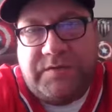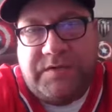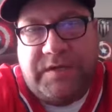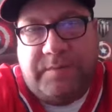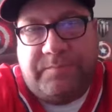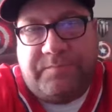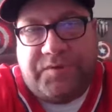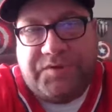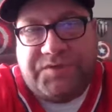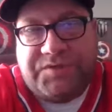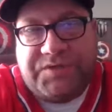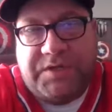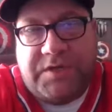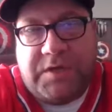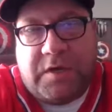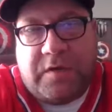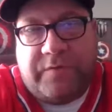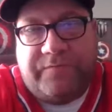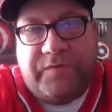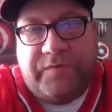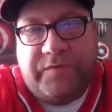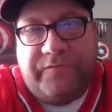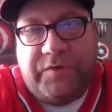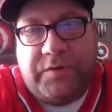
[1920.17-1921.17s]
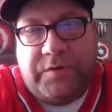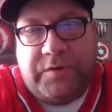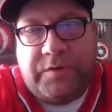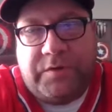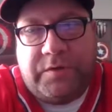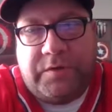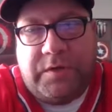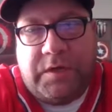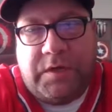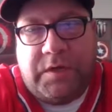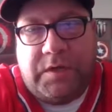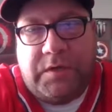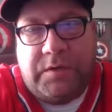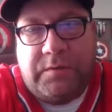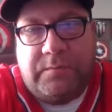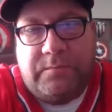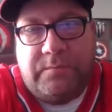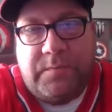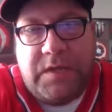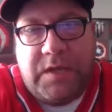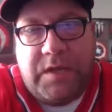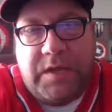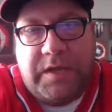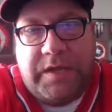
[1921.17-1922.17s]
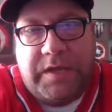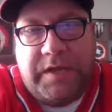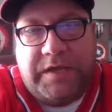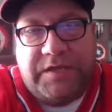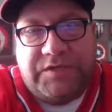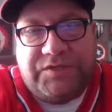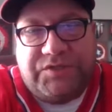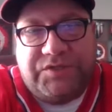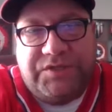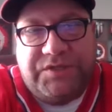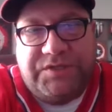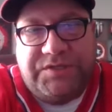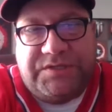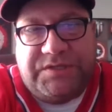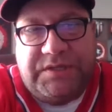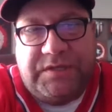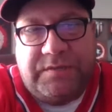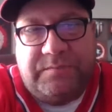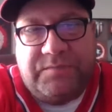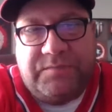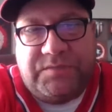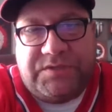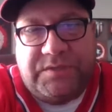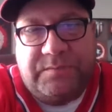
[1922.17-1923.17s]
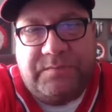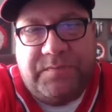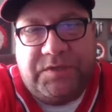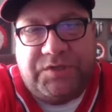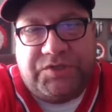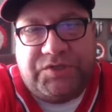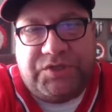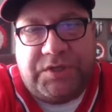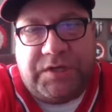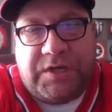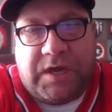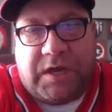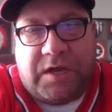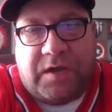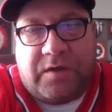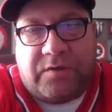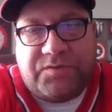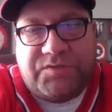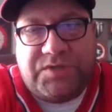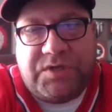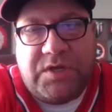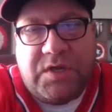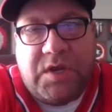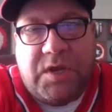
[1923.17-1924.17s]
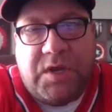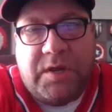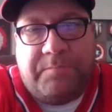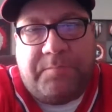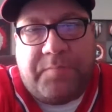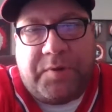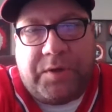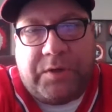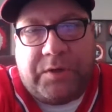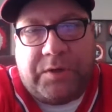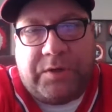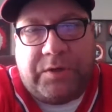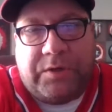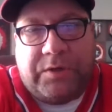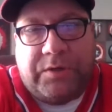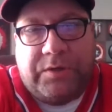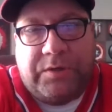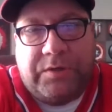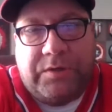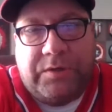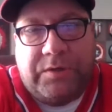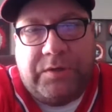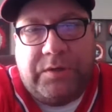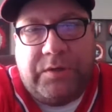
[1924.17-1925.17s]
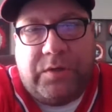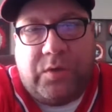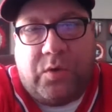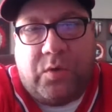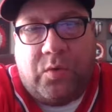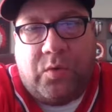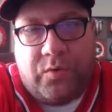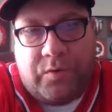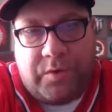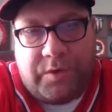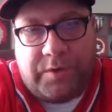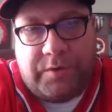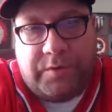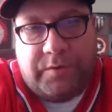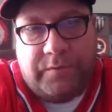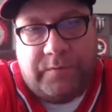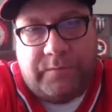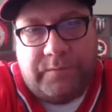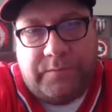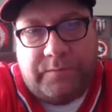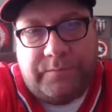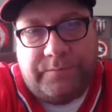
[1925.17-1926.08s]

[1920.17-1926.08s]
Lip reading: 10% off of your SGC submission cost per order.